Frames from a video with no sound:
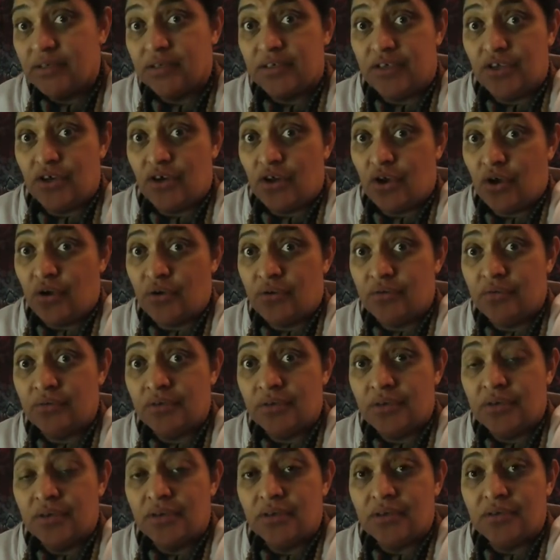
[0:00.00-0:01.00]

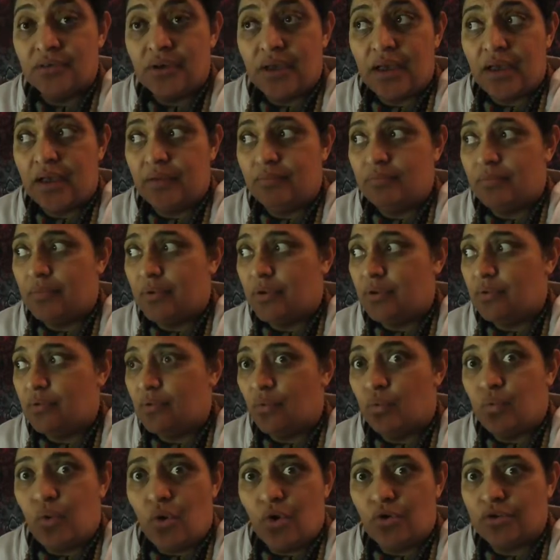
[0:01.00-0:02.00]

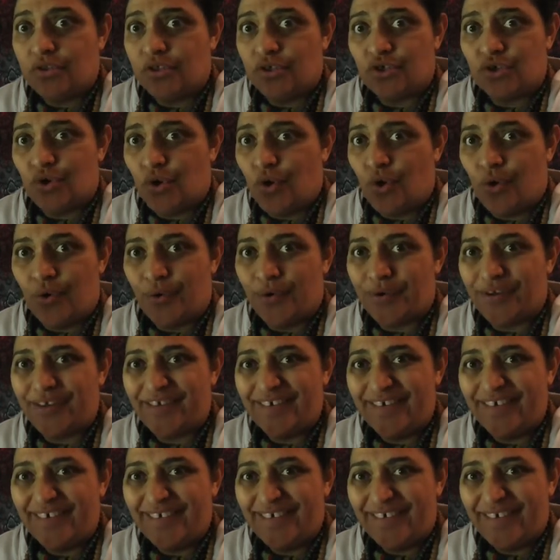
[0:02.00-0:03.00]
walk the talk.
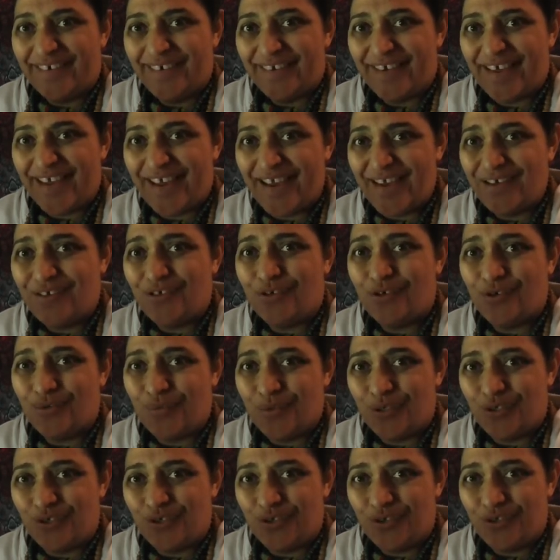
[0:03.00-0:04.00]
Okay? Do
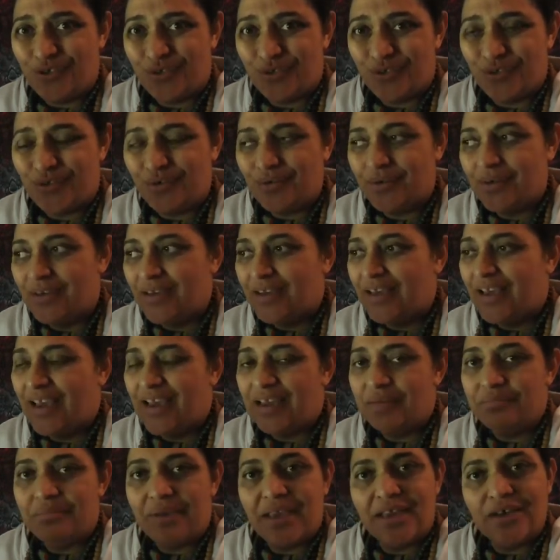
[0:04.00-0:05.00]
what you do
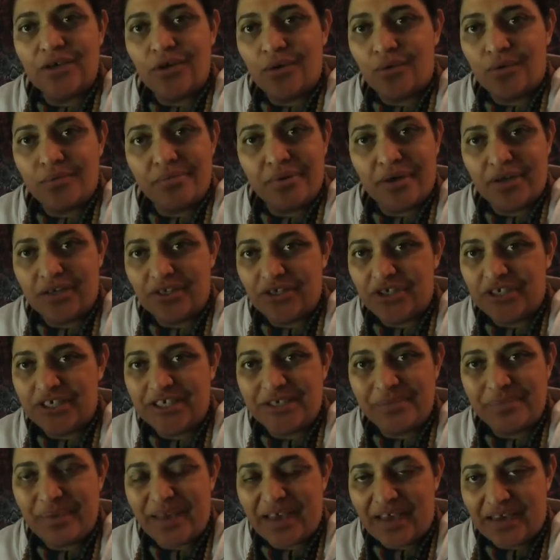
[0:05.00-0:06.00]
and make no
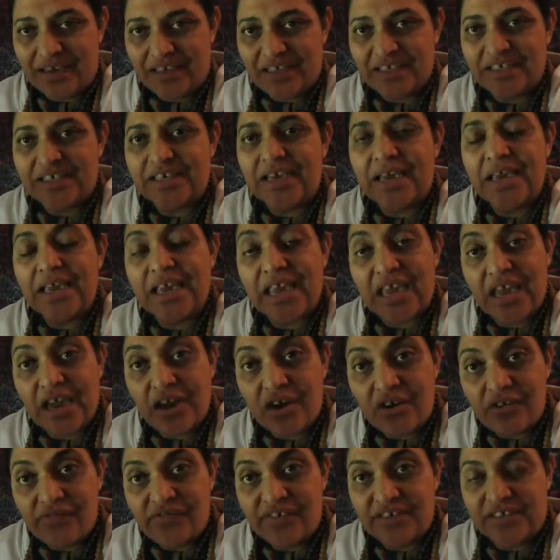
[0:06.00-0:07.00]
apologies about it. Take
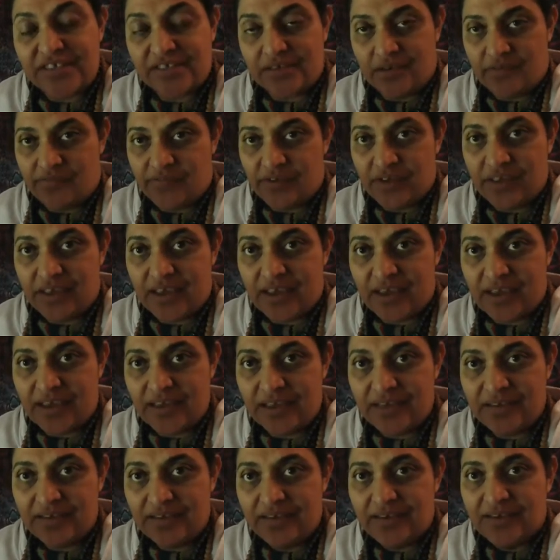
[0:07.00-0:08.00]
care of yourself,
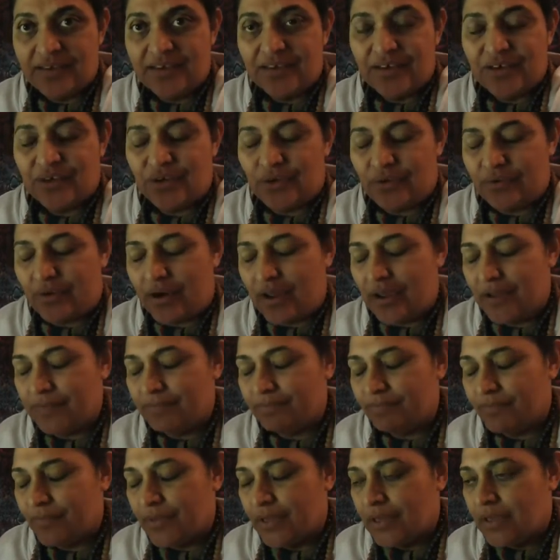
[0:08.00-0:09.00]
okay? All right.
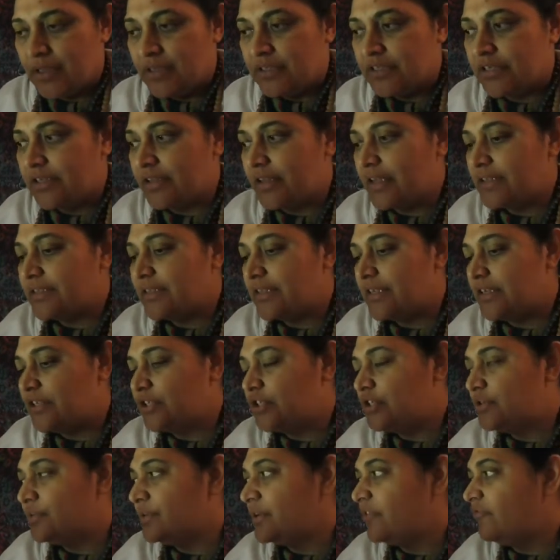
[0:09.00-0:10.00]
So that's the
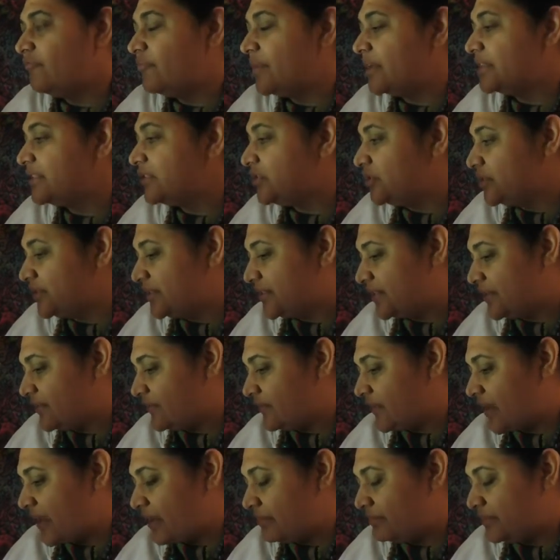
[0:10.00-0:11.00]
intuitive messages that
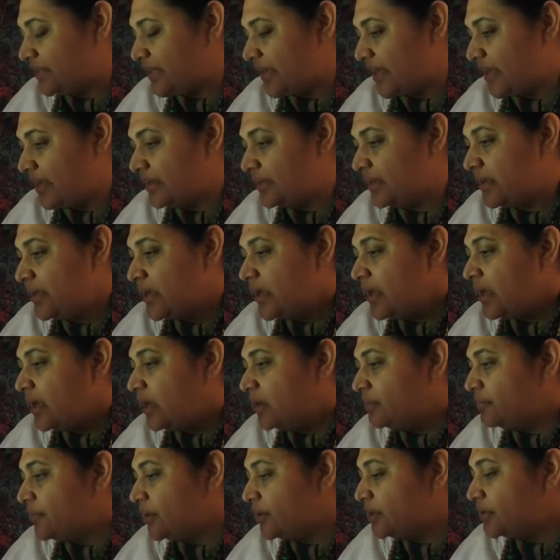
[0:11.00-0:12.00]
have come down.
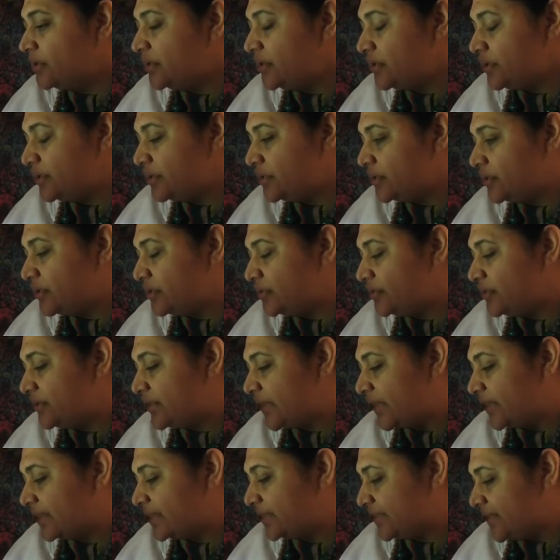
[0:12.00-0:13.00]
I'm going to use 2
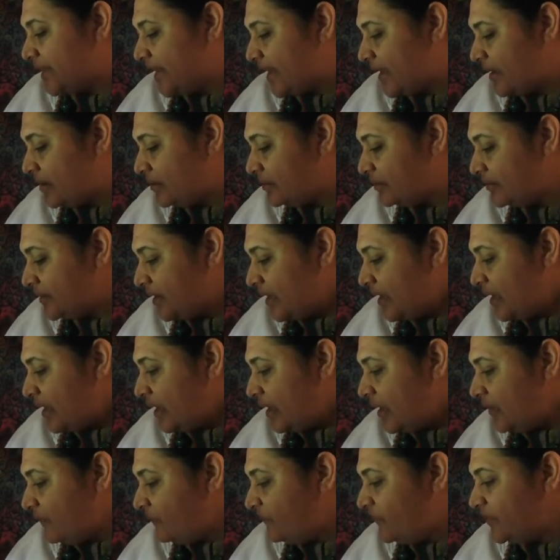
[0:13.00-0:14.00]
decks now.
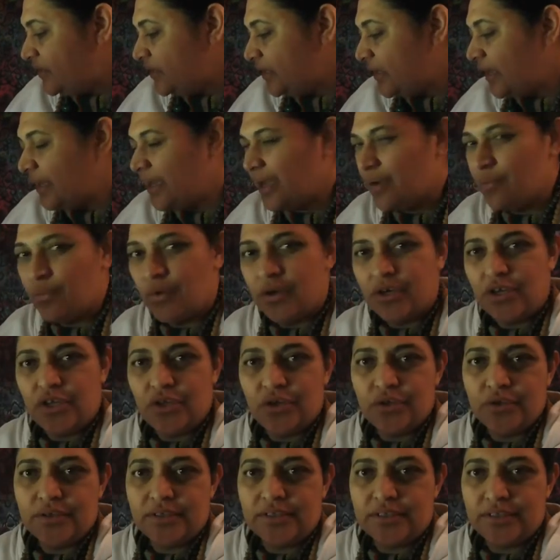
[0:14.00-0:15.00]
I feel like I want to
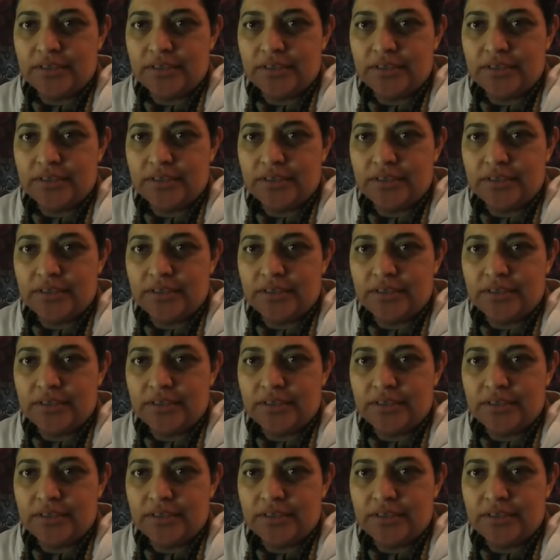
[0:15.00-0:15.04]
use